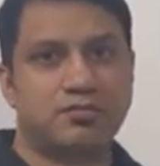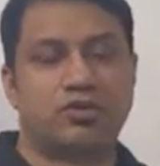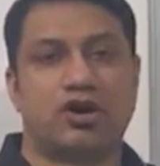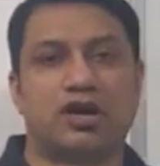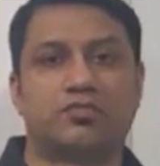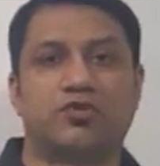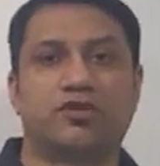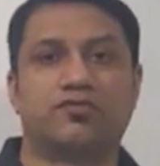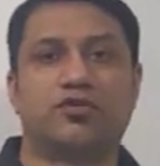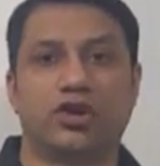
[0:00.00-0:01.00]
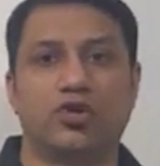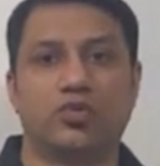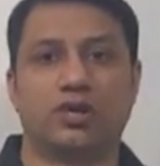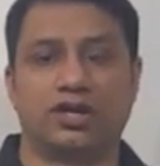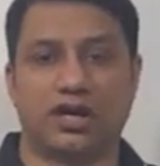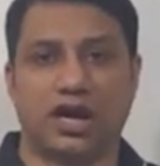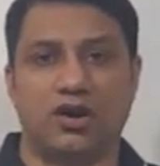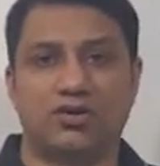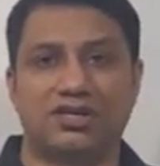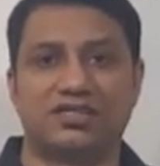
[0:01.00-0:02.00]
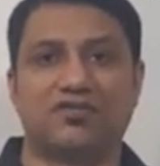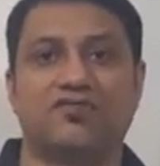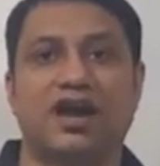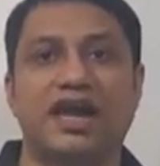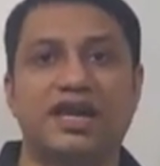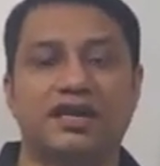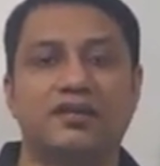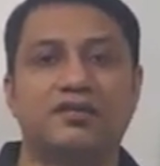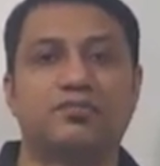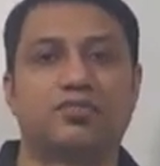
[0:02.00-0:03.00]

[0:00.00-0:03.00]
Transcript: product portfolio work? How does a wide